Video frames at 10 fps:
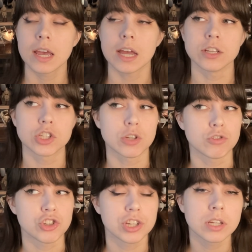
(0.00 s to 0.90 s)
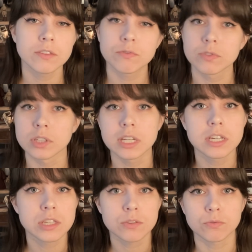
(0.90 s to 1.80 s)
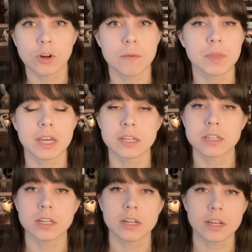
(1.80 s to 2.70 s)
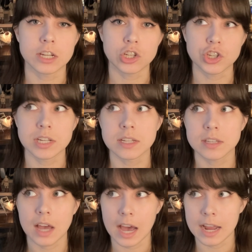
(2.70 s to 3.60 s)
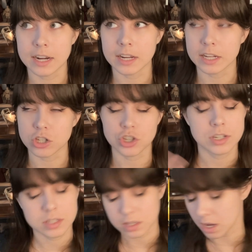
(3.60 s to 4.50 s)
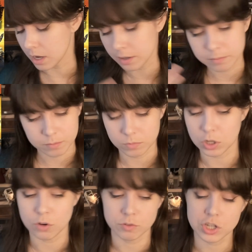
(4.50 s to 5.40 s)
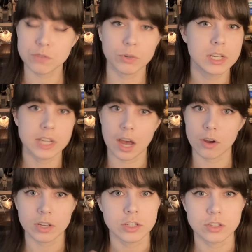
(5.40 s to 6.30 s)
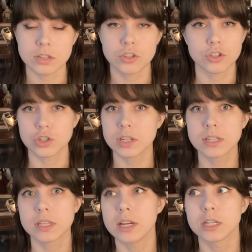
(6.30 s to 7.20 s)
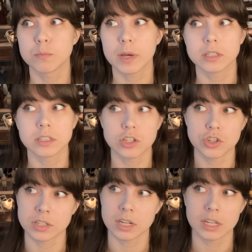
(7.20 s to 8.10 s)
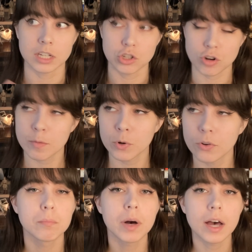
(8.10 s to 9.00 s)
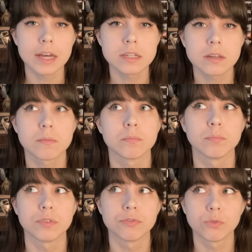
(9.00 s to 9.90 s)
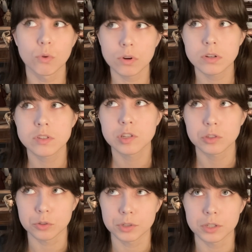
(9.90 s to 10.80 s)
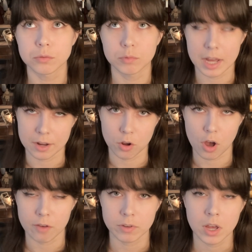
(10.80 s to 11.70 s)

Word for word: And so she flees from the cantina and she's hiding and she's like, you know, she's freaked out because she's expecting that she's going to get in trouble. But before Zaluna ran off,